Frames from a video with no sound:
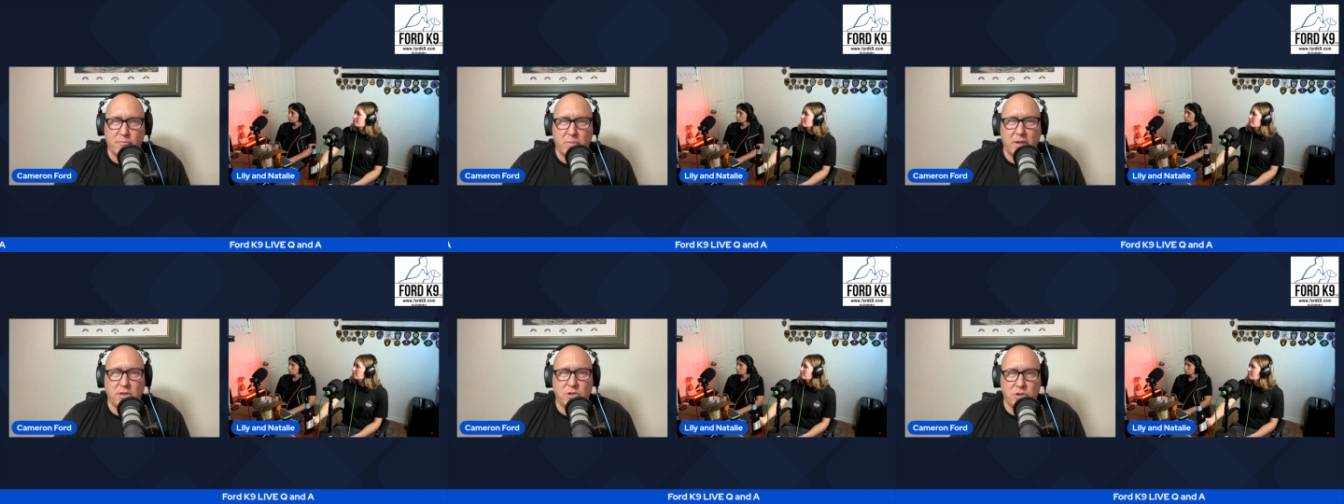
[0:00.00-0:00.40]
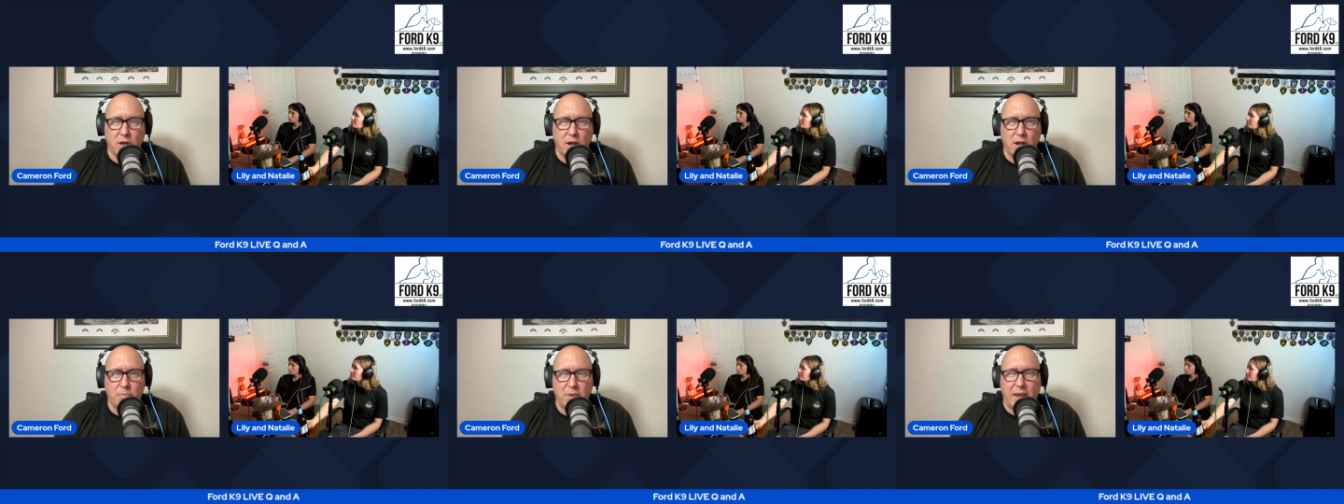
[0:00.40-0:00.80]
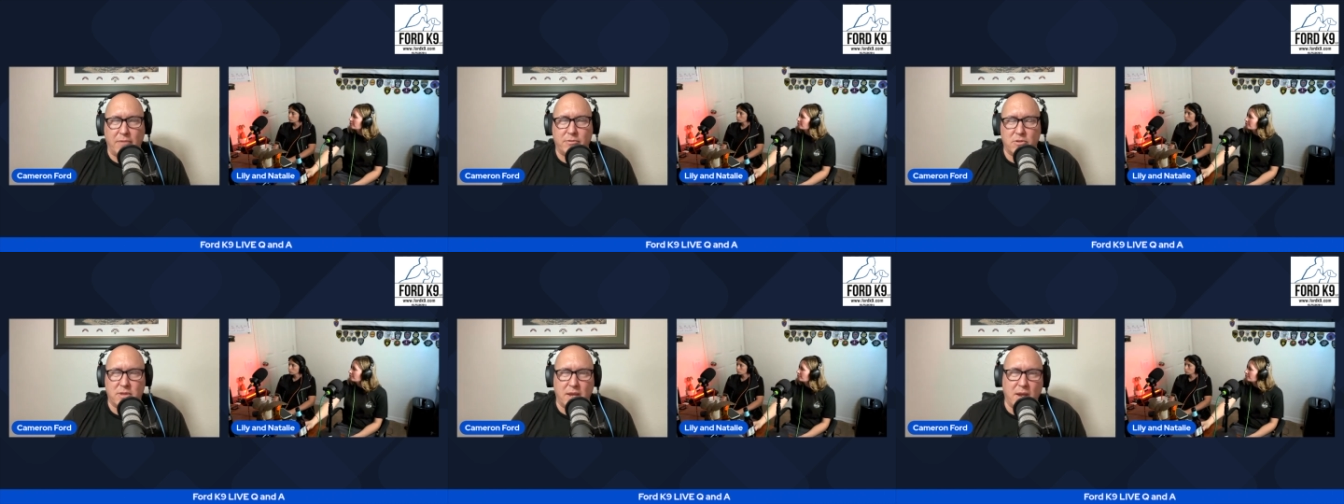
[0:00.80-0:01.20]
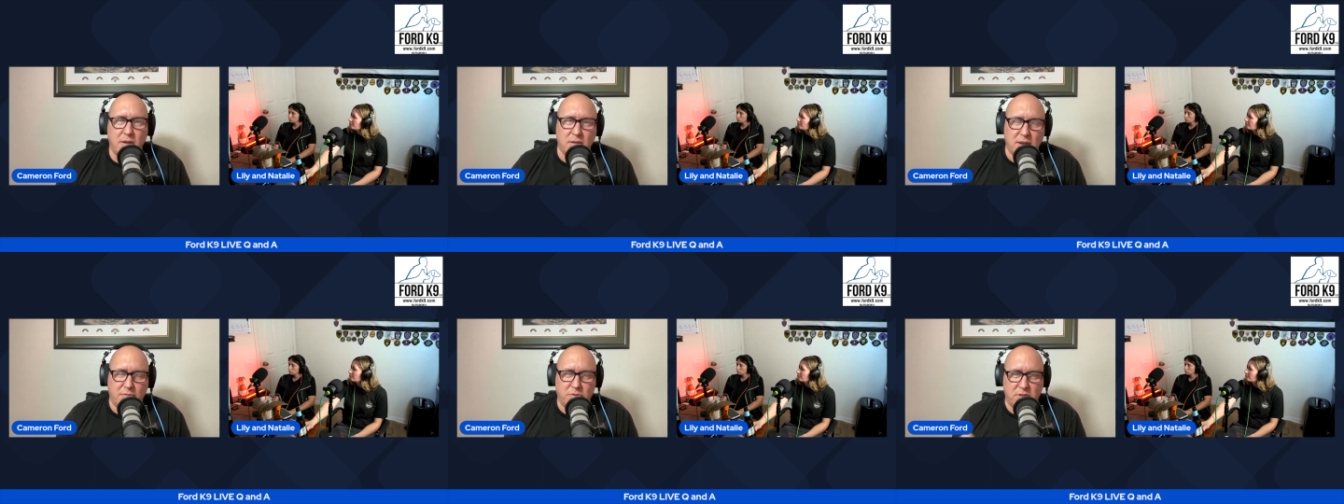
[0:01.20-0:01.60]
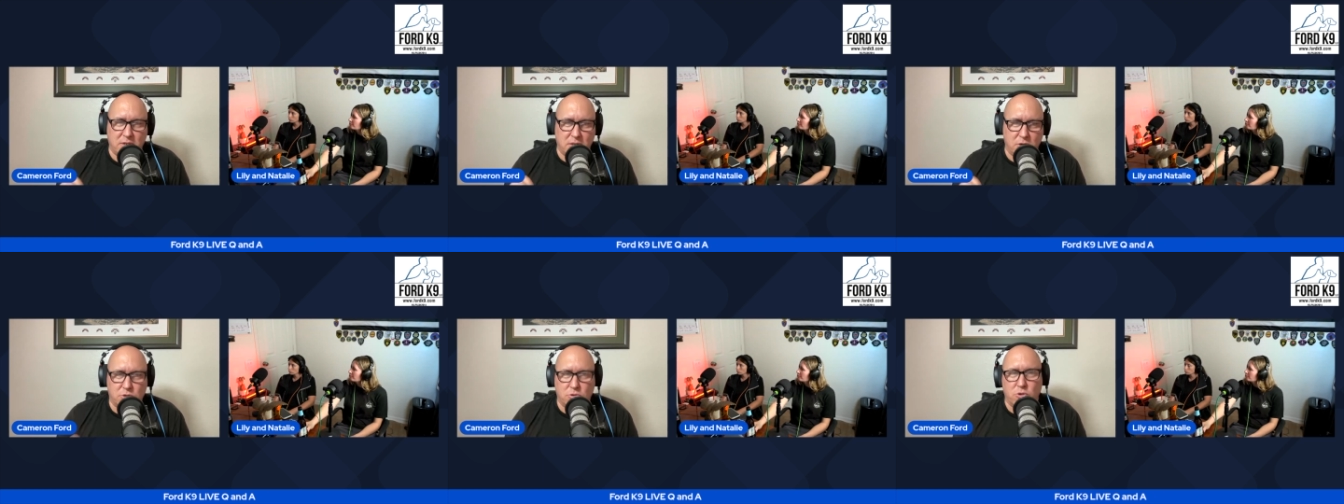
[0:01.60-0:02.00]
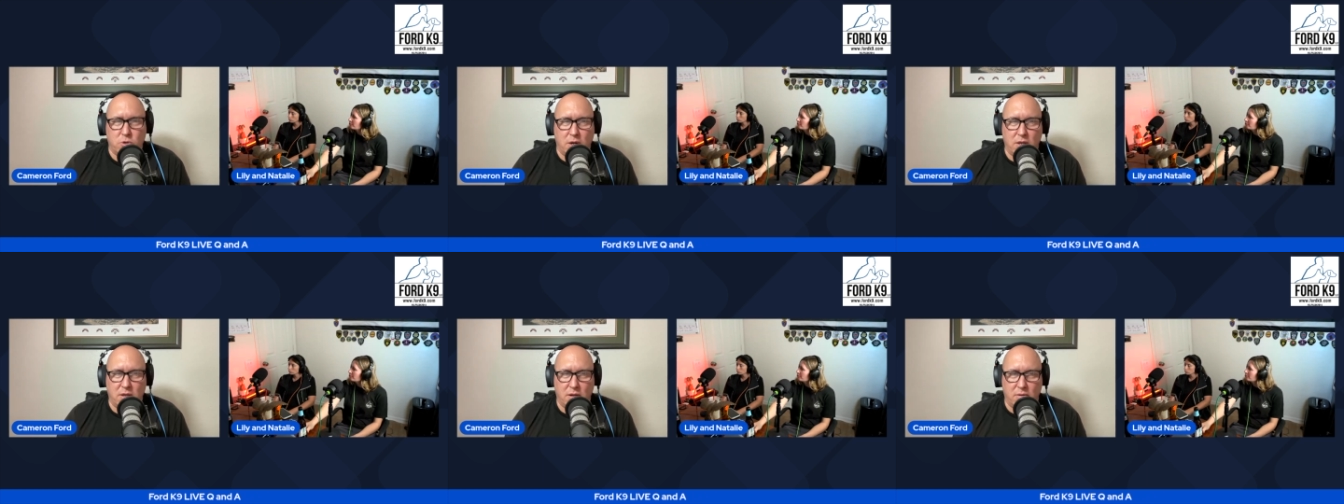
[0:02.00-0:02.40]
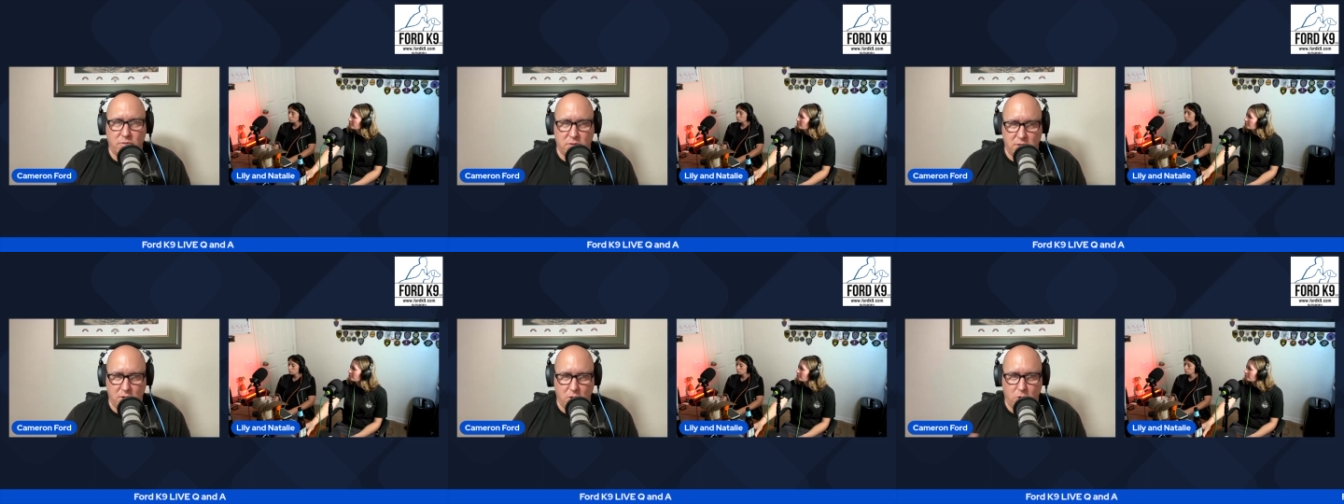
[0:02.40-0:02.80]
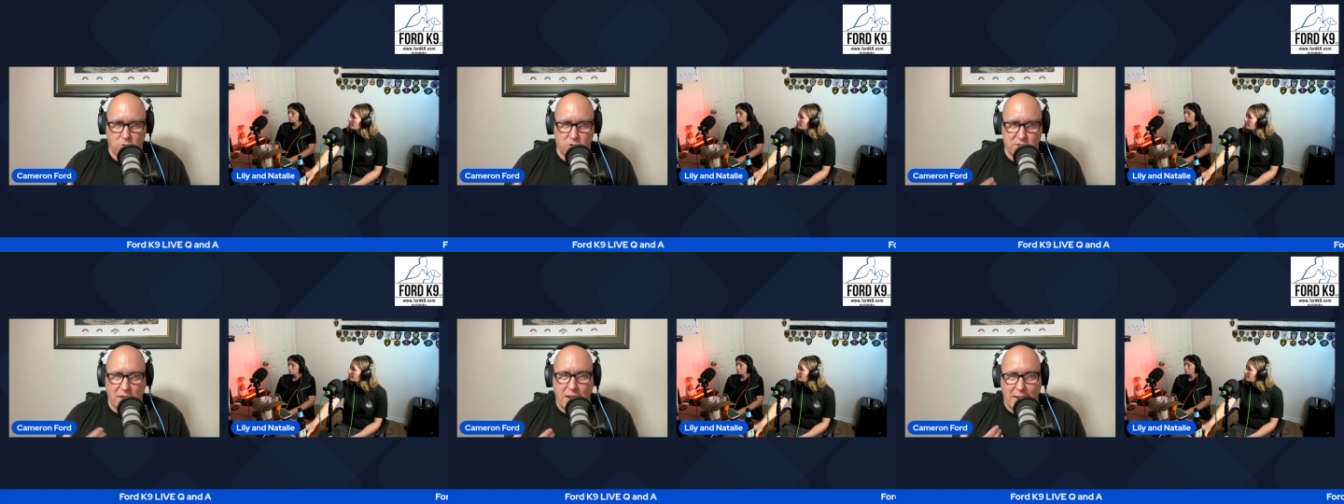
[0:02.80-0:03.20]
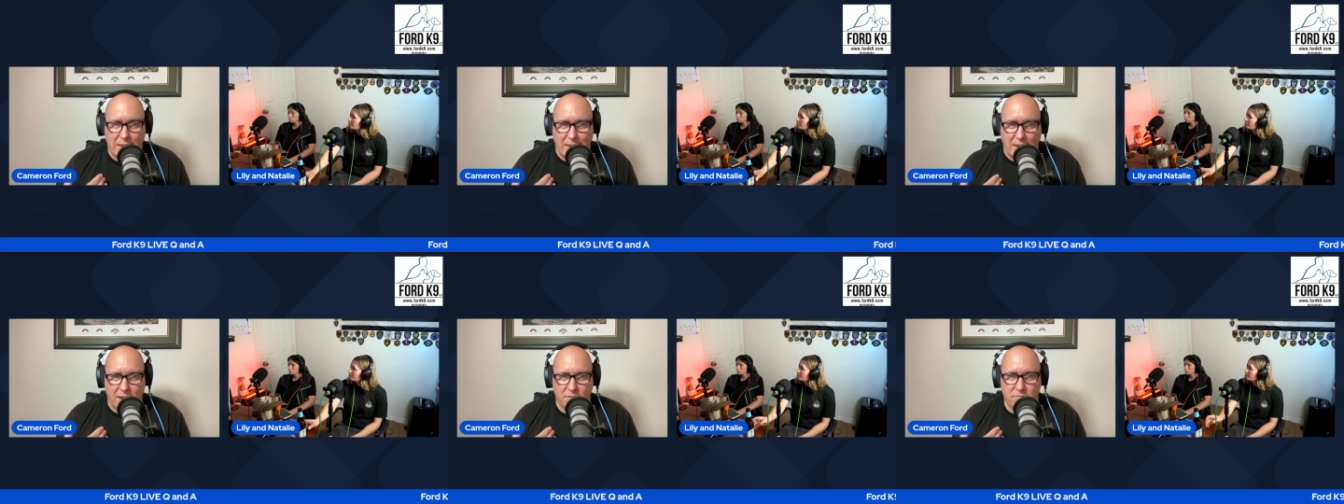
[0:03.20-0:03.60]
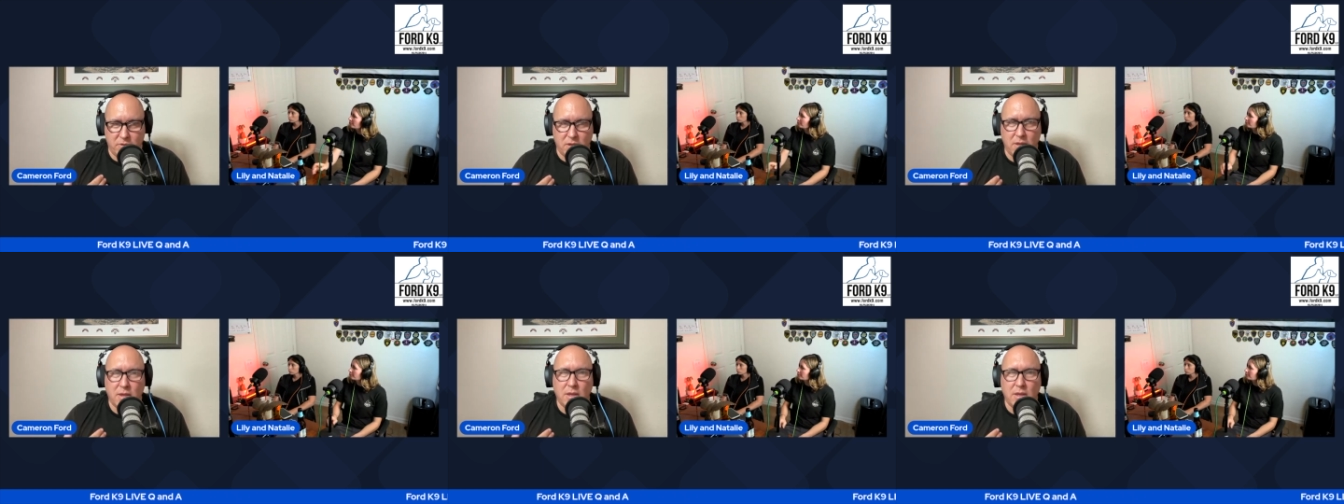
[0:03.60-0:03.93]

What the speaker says: My job after that, after the initial training on the odors I have,